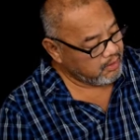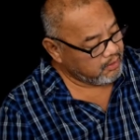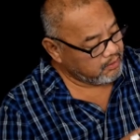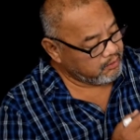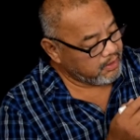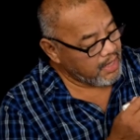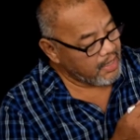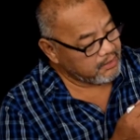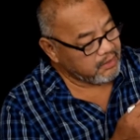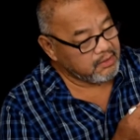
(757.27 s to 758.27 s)
the
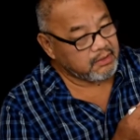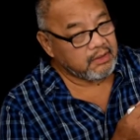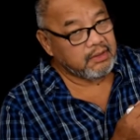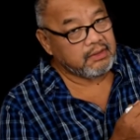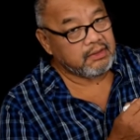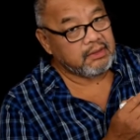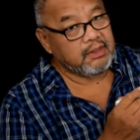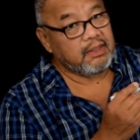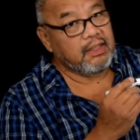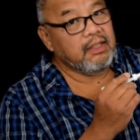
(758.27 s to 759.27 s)
reactance is
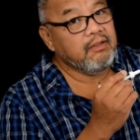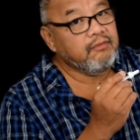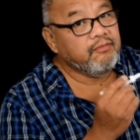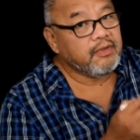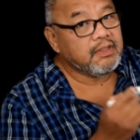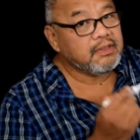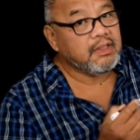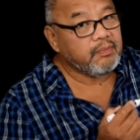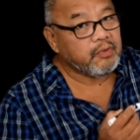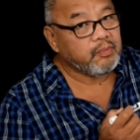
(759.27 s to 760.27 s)
inversely
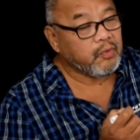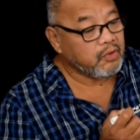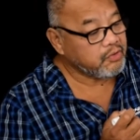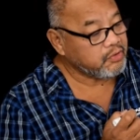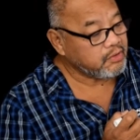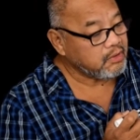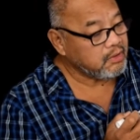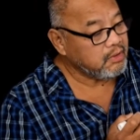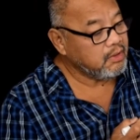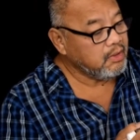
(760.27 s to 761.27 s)
proportional
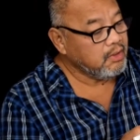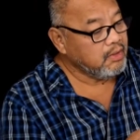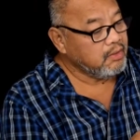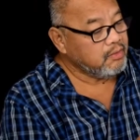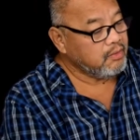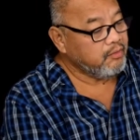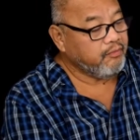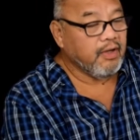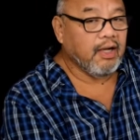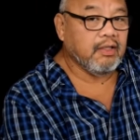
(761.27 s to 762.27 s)
to the
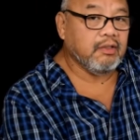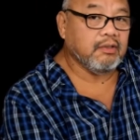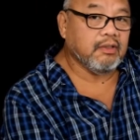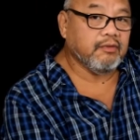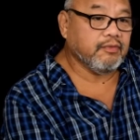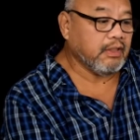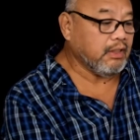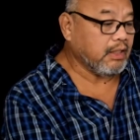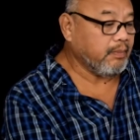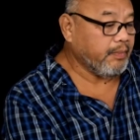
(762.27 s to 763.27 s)
value of the
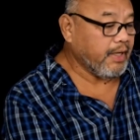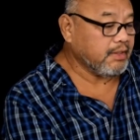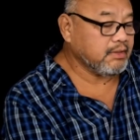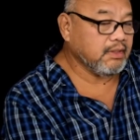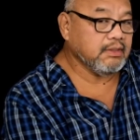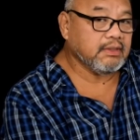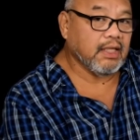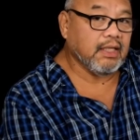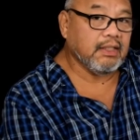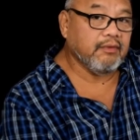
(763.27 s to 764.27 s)
capacitance
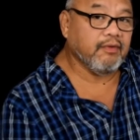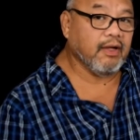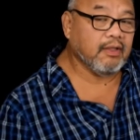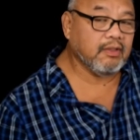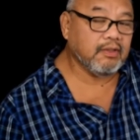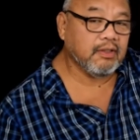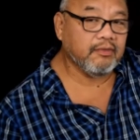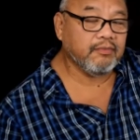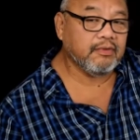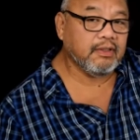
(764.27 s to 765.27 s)
and the value
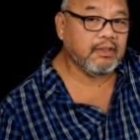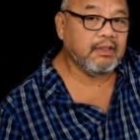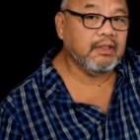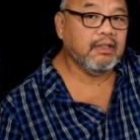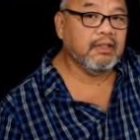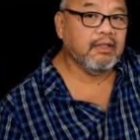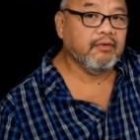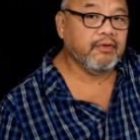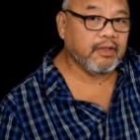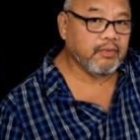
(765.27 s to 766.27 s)
of the
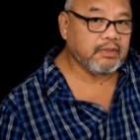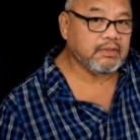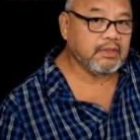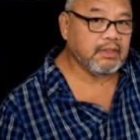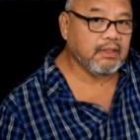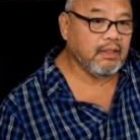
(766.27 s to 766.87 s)
frequency.